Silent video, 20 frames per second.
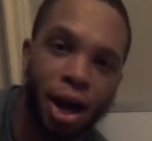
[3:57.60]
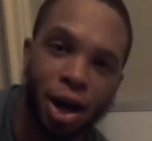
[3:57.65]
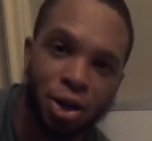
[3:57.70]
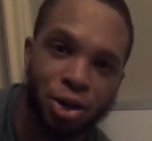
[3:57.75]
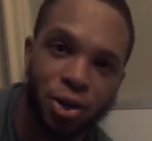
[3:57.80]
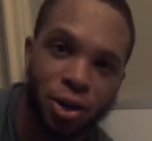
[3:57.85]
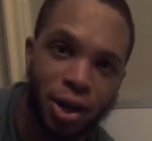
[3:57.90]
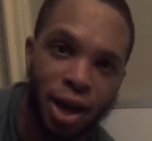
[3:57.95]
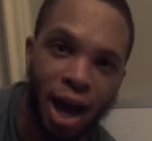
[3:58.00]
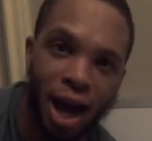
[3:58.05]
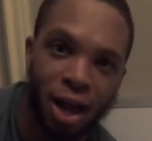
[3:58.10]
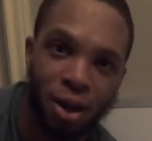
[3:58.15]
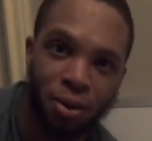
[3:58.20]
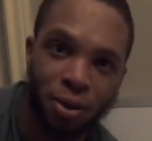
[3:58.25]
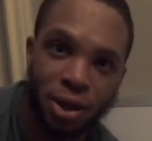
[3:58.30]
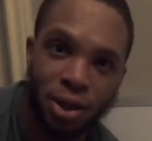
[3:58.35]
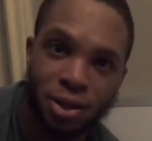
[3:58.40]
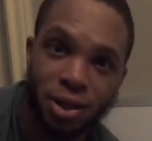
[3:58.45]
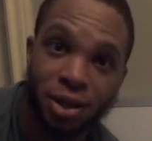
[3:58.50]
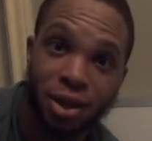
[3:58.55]
extra
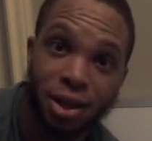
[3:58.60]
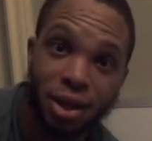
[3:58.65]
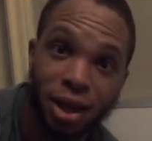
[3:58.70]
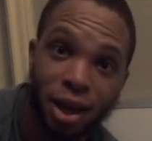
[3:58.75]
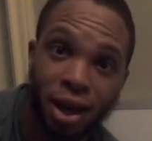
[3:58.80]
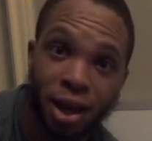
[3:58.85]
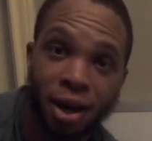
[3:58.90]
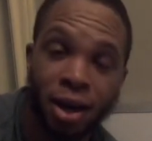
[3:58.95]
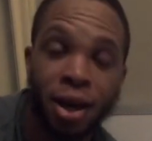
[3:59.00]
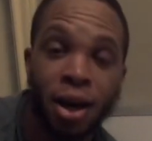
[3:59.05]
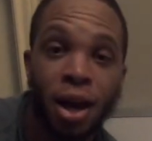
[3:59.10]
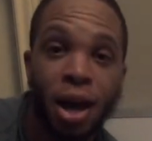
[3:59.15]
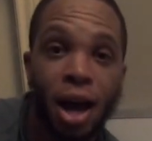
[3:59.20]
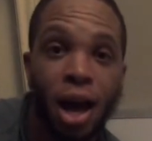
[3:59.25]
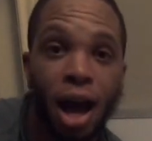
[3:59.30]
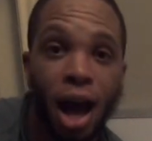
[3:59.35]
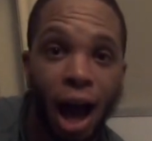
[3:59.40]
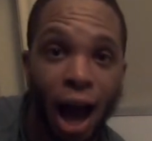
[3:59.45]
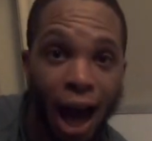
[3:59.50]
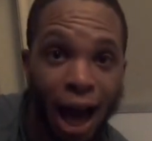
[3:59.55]
calories. And again,
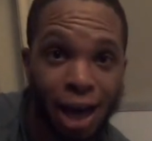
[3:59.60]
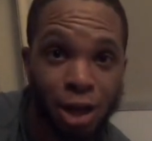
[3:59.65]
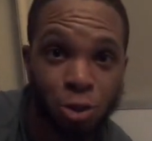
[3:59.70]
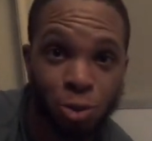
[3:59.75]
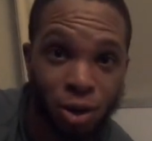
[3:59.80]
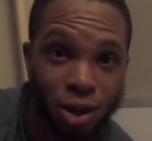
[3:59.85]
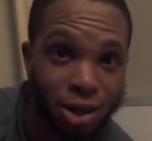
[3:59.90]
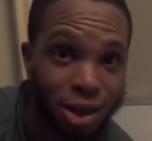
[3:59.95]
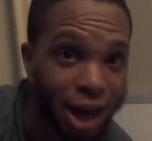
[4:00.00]
as we're